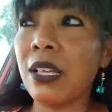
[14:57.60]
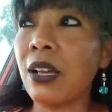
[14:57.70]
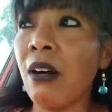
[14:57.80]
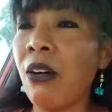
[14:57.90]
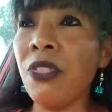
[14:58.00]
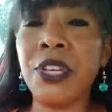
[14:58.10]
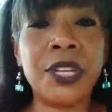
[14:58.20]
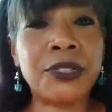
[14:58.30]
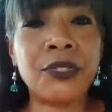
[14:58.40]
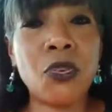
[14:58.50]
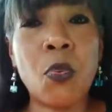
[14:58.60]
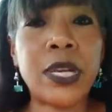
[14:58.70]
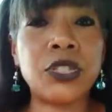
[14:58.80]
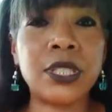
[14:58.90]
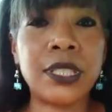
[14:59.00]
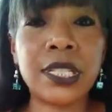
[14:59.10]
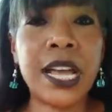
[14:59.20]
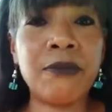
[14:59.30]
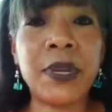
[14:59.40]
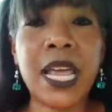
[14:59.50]
all the years of questions that
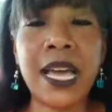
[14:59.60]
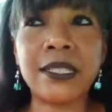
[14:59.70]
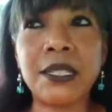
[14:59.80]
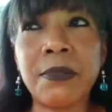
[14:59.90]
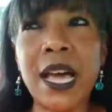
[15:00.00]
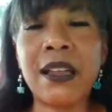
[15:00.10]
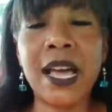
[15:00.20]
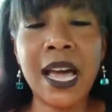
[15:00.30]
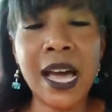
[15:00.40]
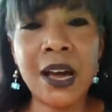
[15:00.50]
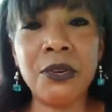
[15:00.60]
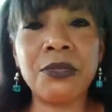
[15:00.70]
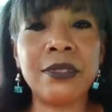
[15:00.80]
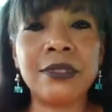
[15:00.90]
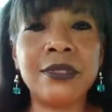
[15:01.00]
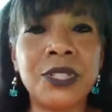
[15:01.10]
I've been asked about, how do